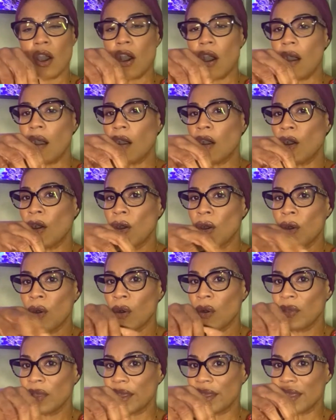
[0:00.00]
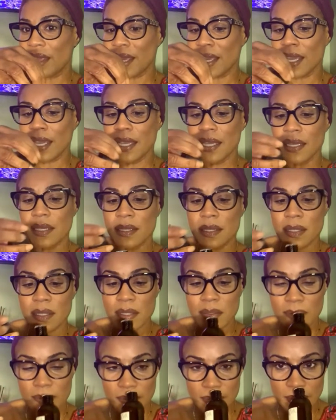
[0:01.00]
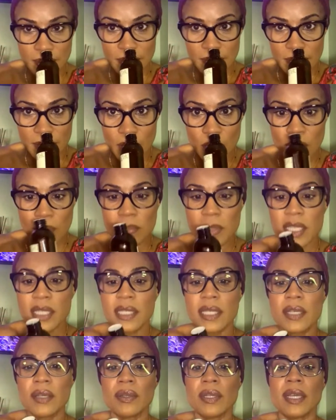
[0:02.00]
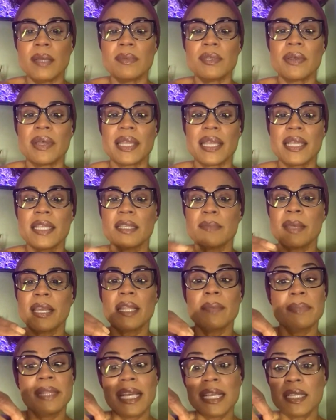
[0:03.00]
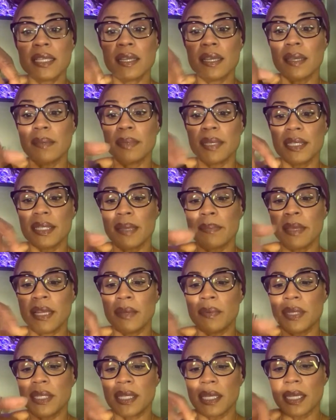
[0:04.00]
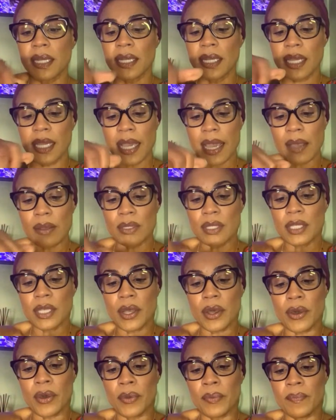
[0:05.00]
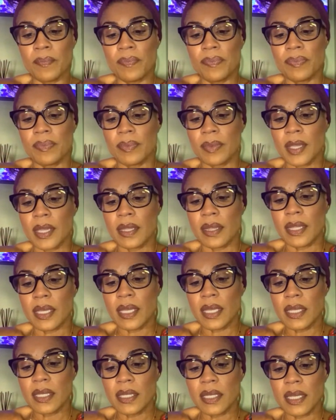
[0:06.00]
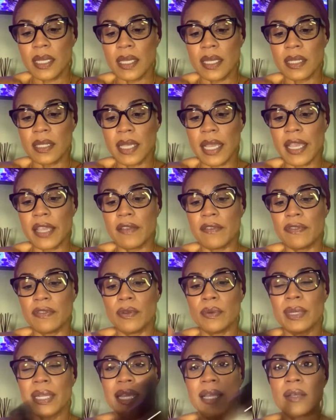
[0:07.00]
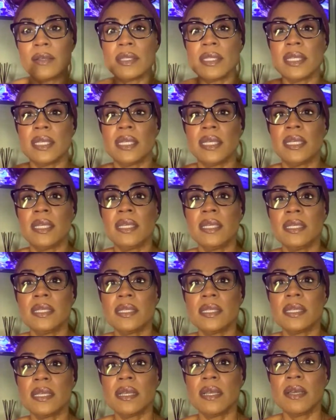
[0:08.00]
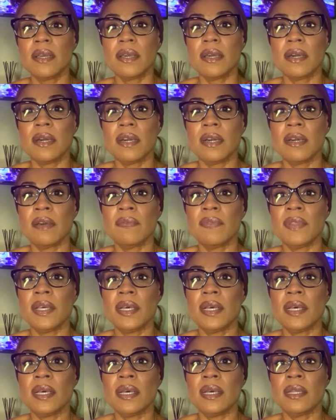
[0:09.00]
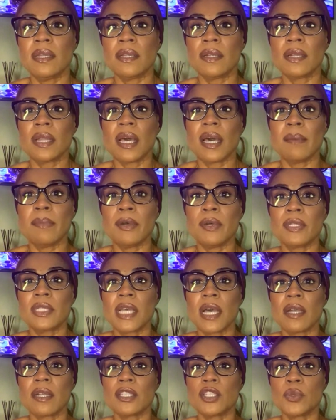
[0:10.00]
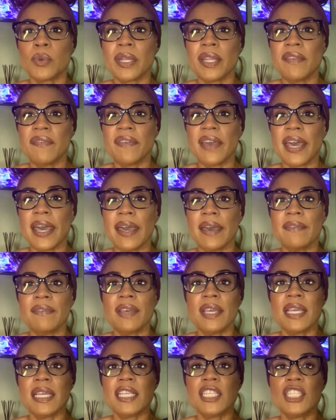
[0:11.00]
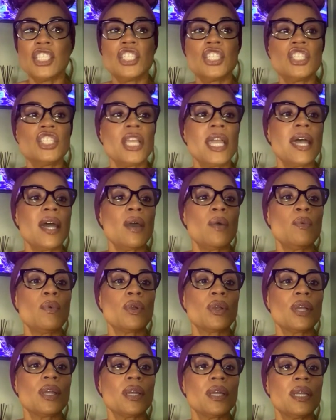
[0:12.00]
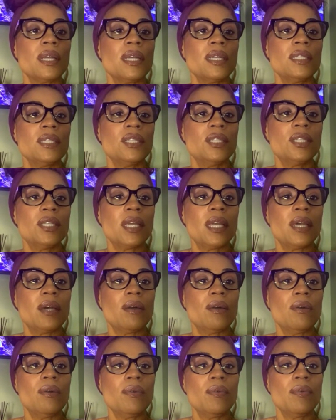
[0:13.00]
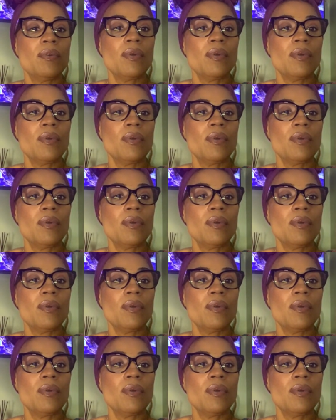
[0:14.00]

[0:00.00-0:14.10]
all the things. Oh, it's sealed up, so I can't smell it. But that's good because that means it wasn't going to leak out. So this is 8 fluid ounces of the Labo Tonka 25 shower gel.